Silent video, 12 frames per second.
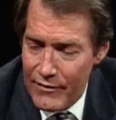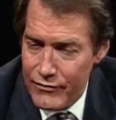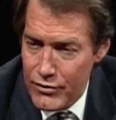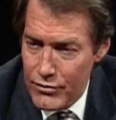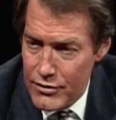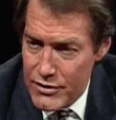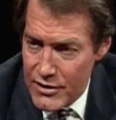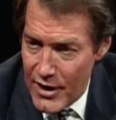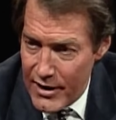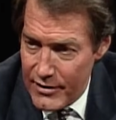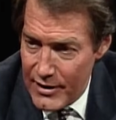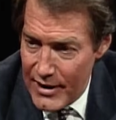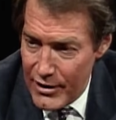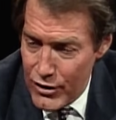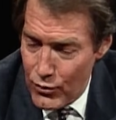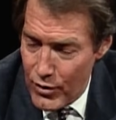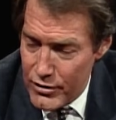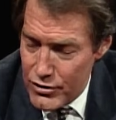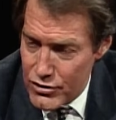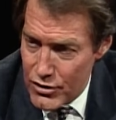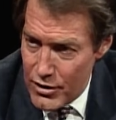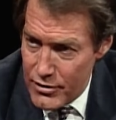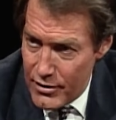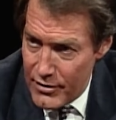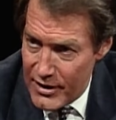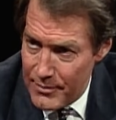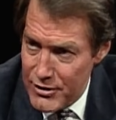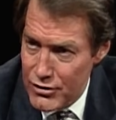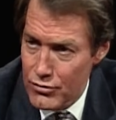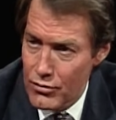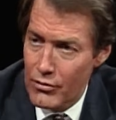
after you decided that how you wanted to start the thing?